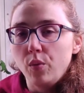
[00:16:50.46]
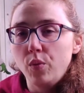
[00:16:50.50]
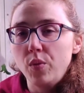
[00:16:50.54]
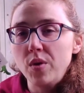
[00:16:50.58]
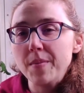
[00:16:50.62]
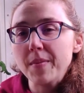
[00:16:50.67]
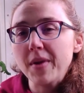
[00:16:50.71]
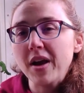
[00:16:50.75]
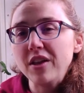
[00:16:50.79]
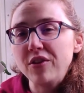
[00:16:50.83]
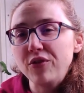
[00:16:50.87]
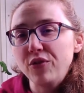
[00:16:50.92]

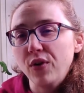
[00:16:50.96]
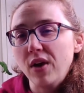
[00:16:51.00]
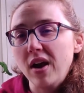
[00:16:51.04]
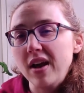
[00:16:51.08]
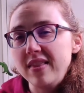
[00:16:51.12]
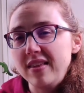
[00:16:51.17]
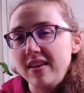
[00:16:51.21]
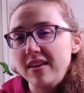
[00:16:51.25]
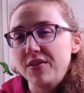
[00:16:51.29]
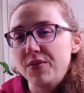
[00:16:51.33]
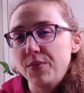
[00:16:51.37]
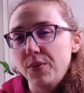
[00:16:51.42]
we might
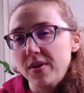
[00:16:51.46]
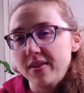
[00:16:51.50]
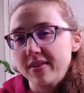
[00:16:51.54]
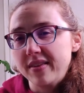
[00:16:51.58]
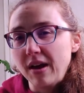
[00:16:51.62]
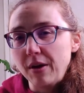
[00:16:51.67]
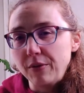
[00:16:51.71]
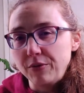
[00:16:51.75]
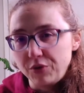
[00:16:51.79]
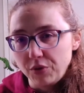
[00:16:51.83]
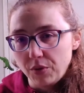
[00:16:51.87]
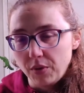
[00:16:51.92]
try these
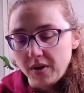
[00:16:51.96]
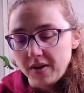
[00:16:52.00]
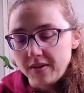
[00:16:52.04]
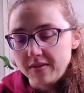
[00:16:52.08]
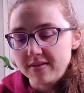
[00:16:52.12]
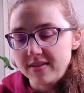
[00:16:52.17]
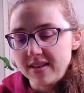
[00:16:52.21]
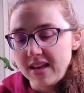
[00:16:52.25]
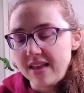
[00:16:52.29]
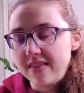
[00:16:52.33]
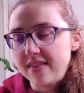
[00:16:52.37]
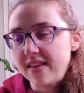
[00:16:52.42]
ones
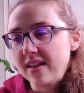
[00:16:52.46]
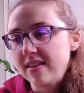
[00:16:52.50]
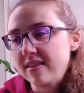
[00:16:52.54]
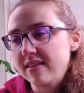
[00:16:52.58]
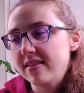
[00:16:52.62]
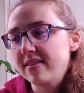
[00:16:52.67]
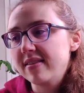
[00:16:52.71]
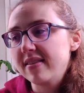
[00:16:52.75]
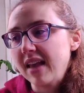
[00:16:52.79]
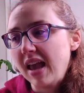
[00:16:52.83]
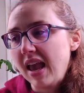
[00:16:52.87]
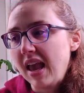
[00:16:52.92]
outdoors and then
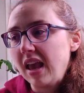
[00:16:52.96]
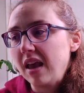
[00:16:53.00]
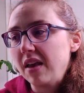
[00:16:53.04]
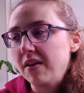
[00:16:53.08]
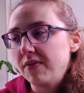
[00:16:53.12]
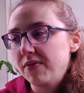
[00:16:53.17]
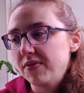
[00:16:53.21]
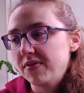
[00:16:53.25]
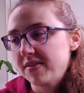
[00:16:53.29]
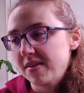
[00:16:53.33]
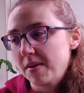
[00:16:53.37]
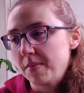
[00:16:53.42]

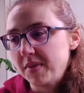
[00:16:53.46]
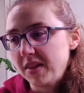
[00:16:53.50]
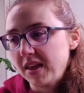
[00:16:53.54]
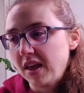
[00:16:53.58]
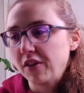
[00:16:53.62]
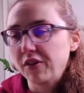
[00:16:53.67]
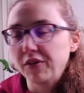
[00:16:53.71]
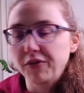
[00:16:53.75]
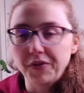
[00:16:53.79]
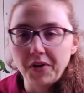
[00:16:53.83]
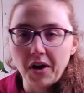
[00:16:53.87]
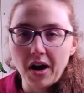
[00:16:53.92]
save some of
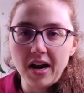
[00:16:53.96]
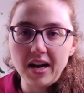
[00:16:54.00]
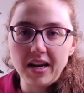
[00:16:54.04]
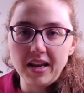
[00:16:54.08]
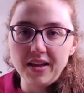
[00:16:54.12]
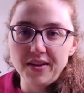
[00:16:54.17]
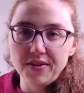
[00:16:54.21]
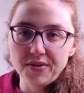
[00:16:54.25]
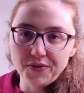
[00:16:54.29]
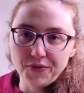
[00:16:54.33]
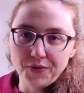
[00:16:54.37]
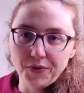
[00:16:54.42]
the other
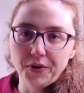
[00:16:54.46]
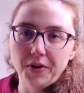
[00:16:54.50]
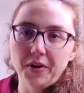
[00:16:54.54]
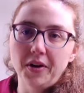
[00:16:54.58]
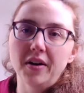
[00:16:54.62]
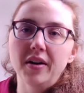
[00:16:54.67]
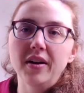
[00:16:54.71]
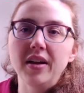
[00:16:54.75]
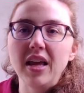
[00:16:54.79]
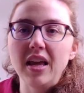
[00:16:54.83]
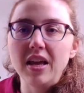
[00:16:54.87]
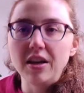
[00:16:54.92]
varieties
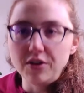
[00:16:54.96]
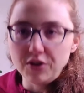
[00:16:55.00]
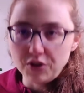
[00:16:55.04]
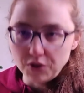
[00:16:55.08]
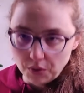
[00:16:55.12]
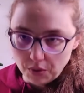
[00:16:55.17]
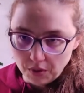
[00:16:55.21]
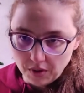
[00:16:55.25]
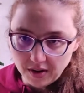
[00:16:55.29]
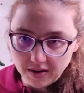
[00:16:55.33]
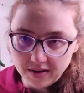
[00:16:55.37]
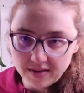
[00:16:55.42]
for
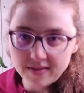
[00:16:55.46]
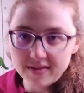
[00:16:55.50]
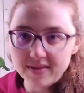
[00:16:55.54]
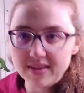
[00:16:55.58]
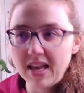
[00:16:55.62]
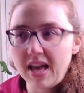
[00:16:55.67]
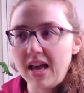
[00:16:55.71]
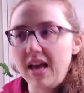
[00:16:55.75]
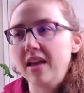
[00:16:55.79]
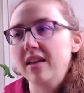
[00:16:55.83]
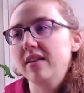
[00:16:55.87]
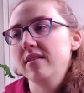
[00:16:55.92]
indoors
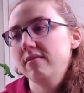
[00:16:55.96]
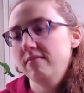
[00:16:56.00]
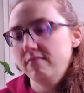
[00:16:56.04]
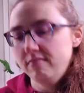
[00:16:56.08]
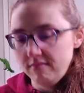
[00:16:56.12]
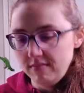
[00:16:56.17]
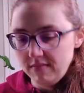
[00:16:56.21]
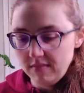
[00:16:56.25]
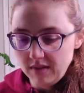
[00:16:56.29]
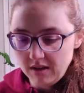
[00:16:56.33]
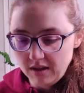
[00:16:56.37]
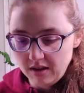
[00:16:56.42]
that,
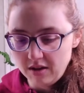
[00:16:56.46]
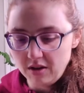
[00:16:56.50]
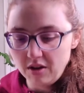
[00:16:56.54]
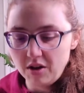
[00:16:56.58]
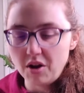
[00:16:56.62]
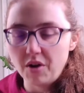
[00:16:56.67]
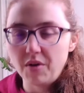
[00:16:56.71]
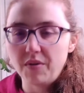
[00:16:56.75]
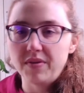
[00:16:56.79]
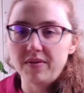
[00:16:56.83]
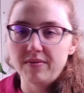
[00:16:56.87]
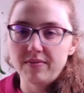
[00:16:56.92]
you
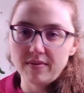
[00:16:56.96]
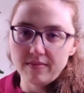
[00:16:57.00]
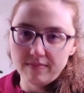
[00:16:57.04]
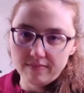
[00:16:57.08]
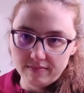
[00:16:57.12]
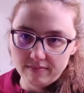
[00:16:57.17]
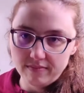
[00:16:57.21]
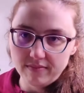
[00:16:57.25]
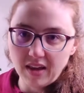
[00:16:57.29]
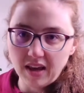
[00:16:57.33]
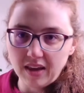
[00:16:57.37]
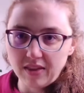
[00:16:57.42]
know,
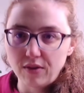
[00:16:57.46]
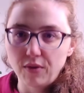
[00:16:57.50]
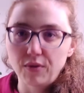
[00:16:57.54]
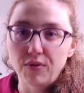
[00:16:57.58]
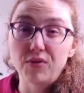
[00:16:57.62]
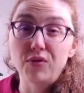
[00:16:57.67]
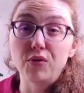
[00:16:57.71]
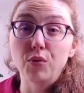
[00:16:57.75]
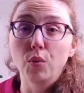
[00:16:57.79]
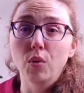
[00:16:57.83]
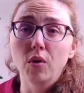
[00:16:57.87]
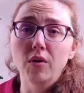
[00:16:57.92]
like
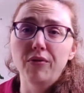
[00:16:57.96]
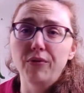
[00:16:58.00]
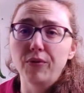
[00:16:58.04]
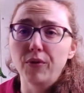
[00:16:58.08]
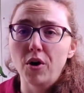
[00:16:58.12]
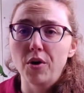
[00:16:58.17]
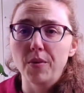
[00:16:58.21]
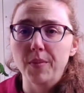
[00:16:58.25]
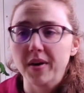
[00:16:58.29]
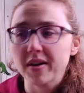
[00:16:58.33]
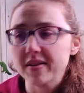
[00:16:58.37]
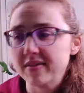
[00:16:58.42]
those dwarf
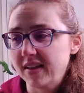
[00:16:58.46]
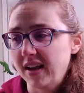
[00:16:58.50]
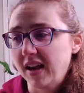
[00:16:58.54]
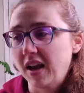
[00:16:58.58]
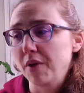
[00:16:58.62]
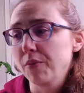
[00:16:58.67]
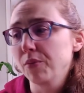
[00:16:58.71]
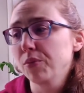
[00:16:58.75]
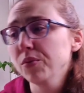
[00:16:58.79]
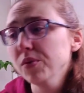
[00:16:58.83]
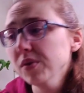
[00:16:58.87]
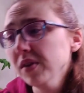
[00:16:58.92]
romas. Like
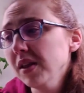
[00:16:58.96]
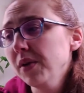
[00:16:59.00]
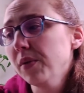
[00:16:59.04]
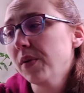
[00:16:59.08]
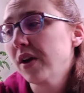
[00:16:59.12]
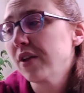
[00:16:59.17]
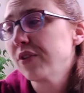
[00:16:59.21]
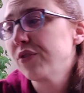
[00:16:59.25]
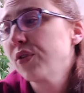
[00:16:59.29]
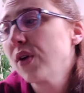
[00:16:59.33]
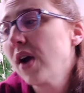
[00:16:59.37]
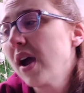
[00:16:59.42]
I really
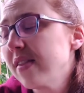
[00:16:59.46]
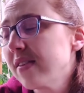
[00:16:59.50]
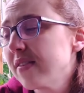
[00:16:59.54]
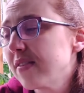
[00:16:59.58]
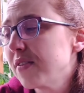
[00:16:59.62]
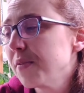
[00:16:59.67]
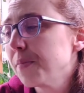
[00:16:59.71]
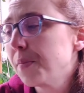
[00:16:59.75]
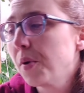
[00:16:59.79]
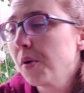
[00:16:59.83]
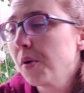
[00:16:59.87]
want to try this